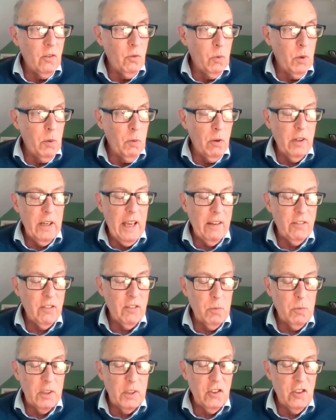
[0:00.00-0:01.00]
we won't have
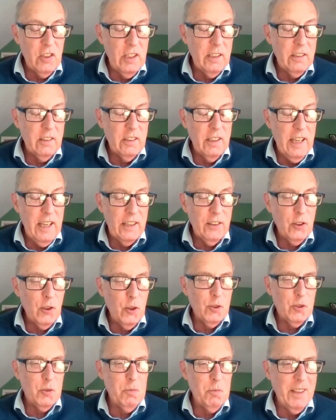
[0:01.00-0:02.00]
as much need to get
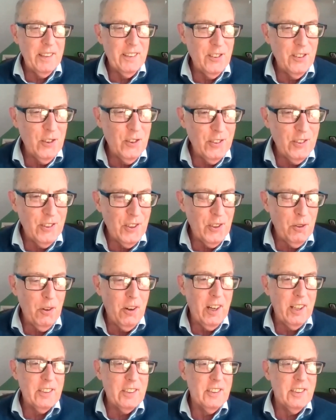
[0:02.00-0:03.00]
those messages
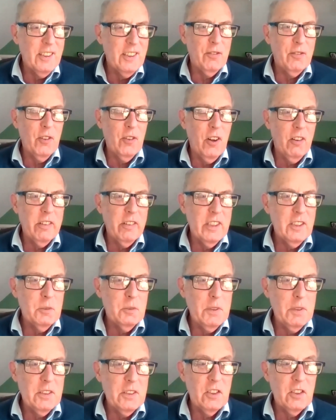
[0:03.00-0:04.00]
across if all of these
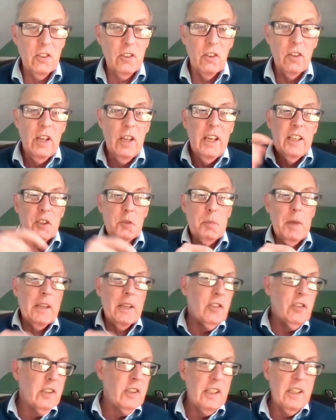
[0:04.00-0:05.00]
pieces go,
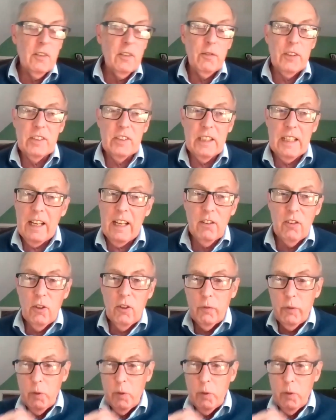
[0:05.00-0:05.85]
especially the infants. And I don't know